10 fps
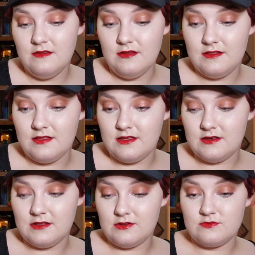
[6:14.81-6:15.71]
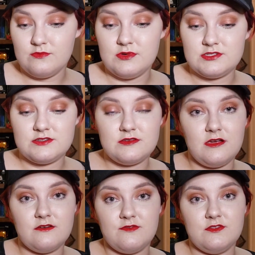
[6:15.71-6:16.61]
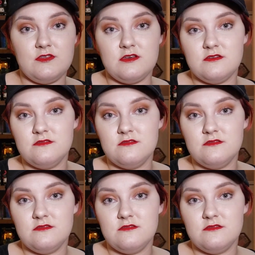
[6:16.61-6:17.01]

And then I don't much care for the